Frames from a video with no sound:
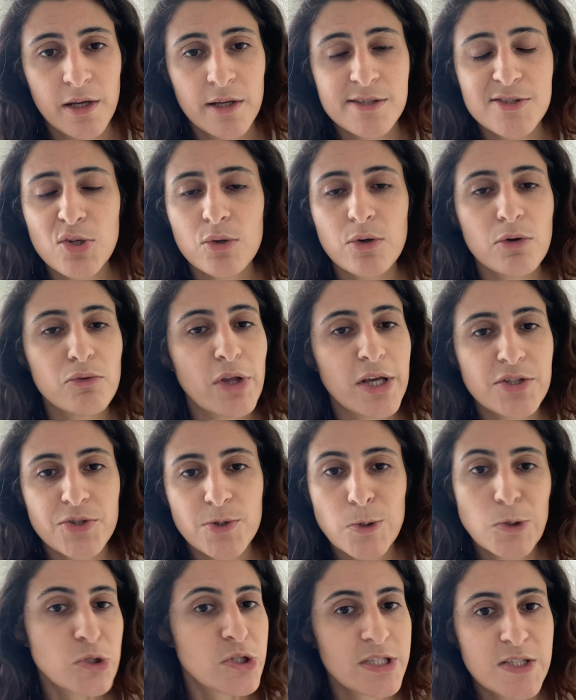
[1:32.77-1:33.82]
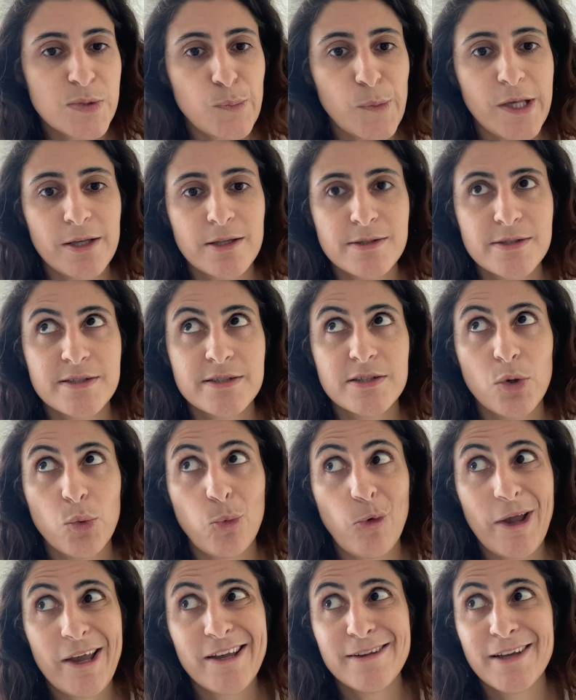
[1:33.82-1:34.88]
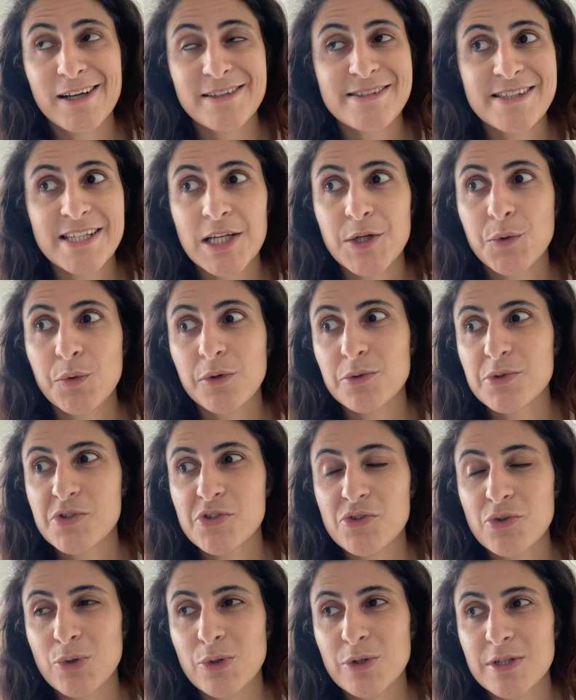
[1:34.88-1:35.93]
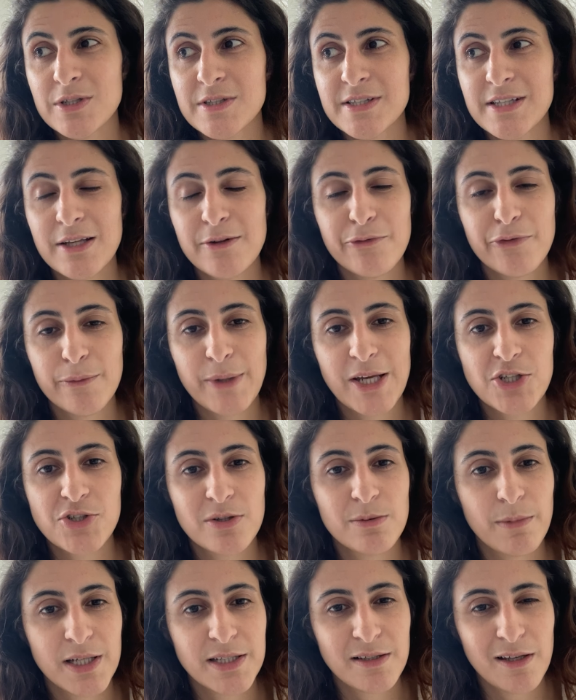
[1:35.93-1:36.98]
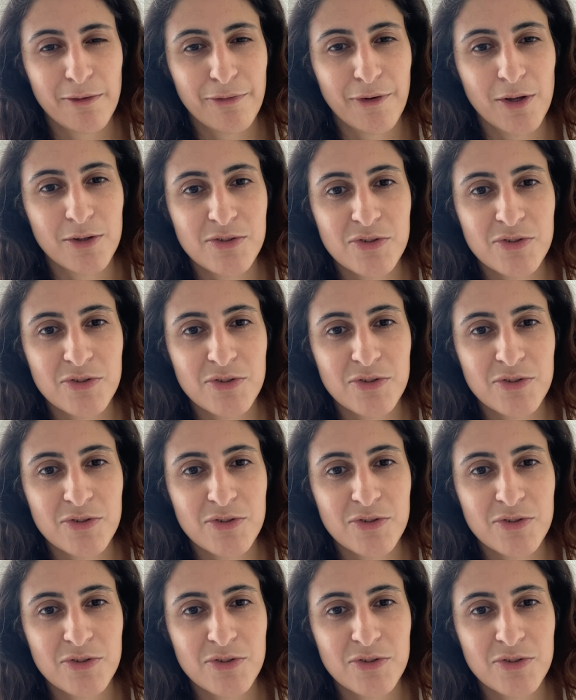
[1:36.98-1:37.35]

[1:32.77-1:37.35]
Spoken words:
So collation just means the way that SQL stores information by default.